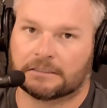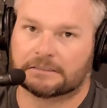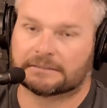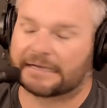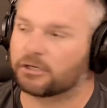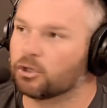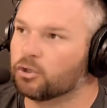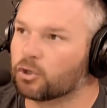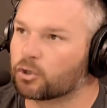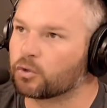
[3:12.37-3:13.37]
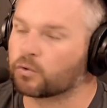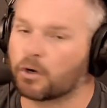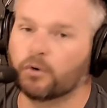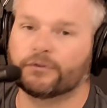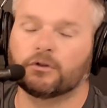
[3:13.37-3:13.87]
Like your
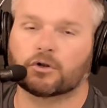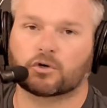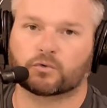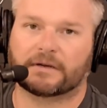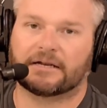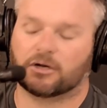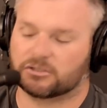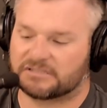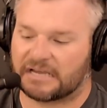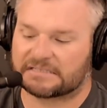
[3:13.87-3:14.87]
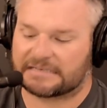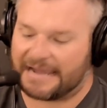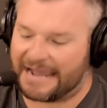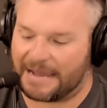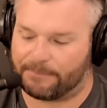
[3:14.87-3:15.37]
growth in your career doesn't
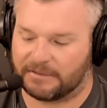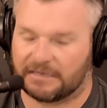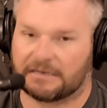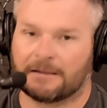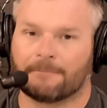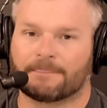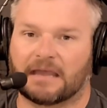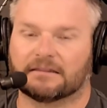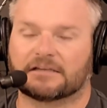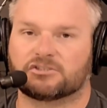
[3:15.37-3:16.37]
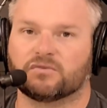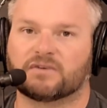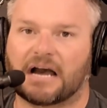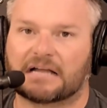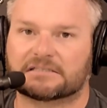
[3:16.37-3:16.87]
happen unless you've
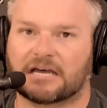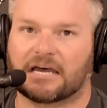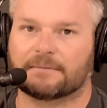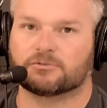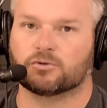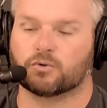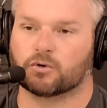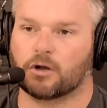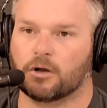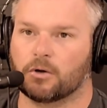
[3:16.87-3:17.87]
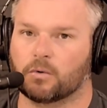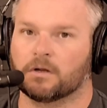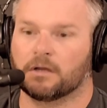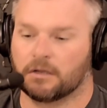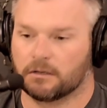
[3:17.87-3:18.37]
got time to grow
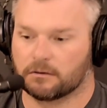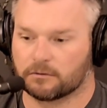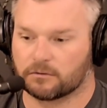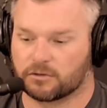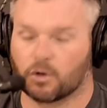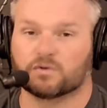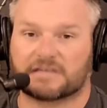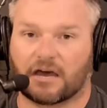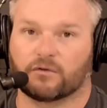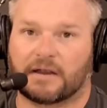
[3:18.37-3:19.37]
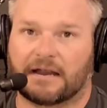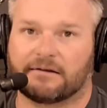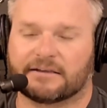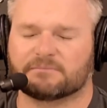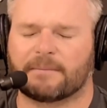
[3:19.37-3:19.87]
those other
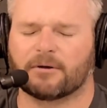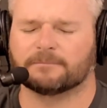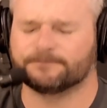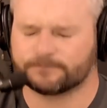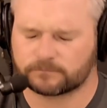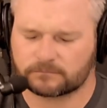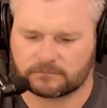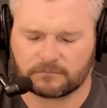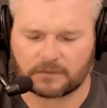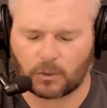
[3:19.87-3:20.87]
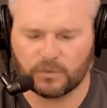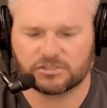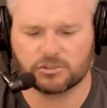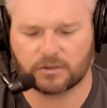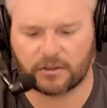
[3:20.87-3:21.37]
areas. Remember, we
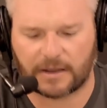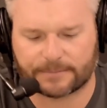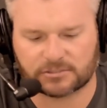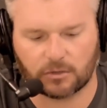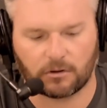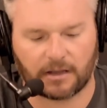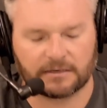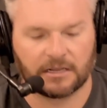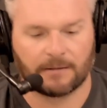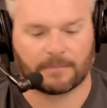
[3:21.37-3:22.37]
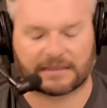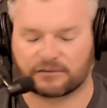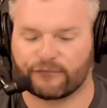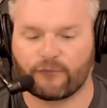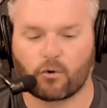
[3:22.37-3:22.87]
should do another episode on like
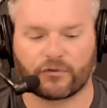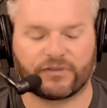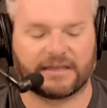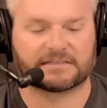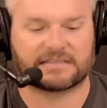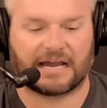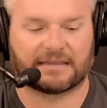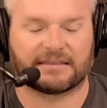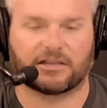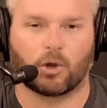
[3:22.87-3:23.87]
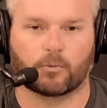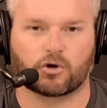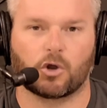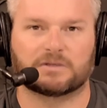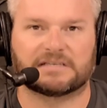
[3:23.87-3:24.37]
the 4 things that I think help
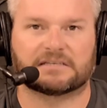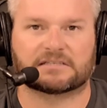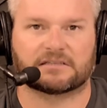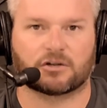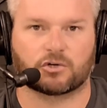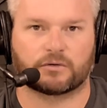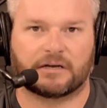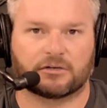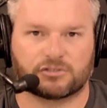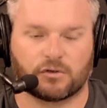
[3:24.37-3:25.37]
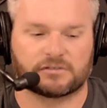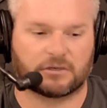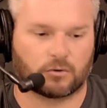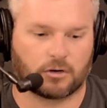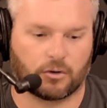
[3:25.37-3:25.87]
grow a dentist in their career, associate
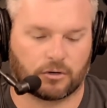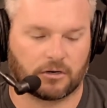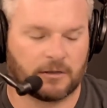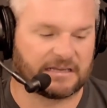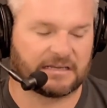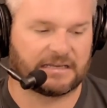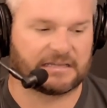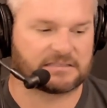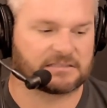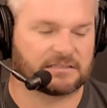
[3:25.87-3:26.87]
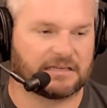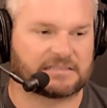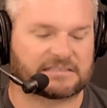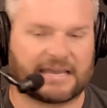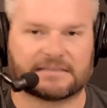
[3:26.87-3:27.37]
or owner. It's
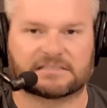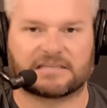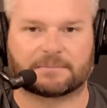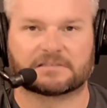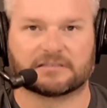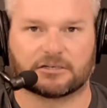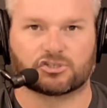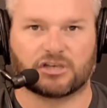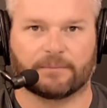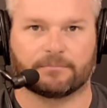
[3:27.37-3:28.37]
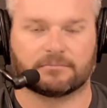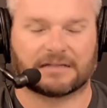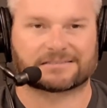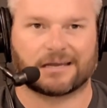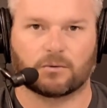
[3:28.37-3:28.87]
case acceptance leadership.
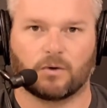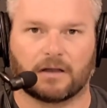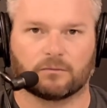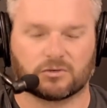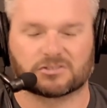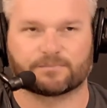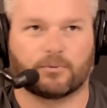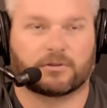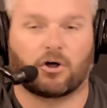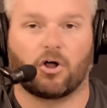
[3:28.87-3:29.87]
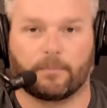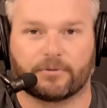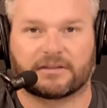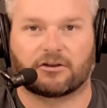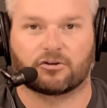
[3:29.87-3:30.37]
That's kind of one. We'll just put
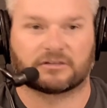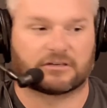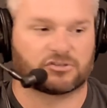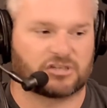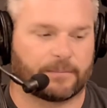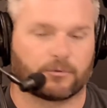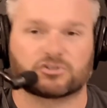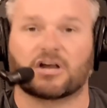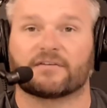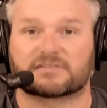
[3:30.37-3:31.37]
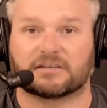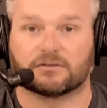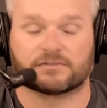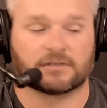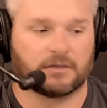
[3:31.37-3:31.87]
that under leadership or soft
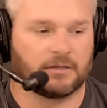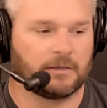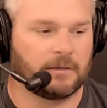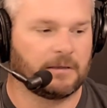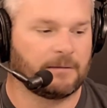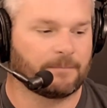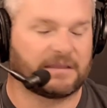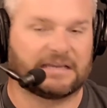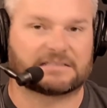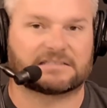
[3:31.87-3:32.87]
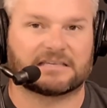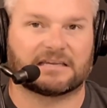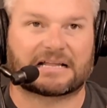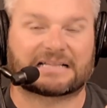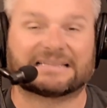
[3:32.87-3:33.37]
skills. It's
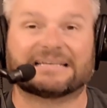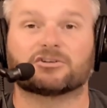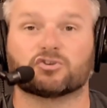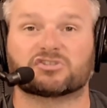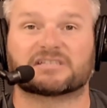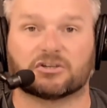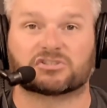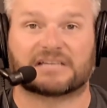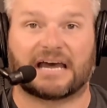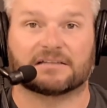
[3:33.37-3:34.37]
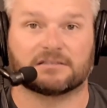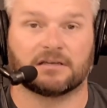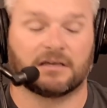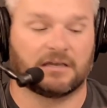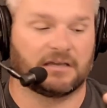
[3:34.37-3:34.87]
clinical skill set.
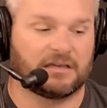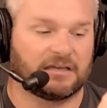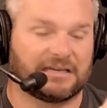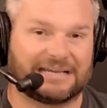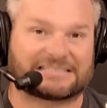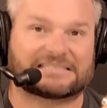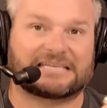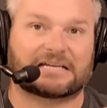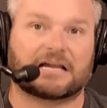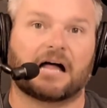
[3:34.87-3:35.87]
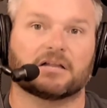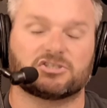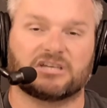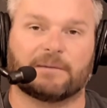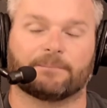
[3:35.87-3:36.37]
It's
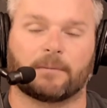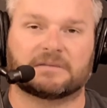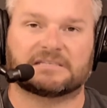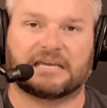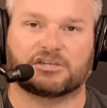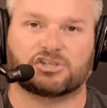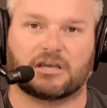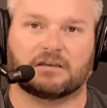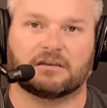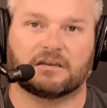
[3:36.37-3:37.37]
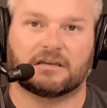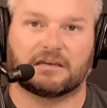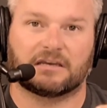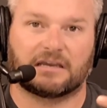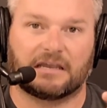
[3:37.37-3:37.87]
technology implementation
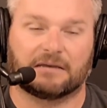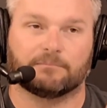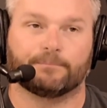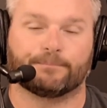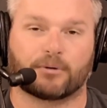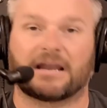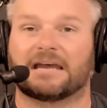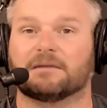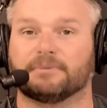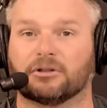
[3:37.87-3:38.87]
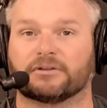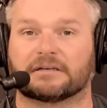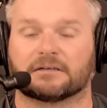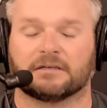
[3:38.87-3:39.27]
and brand building.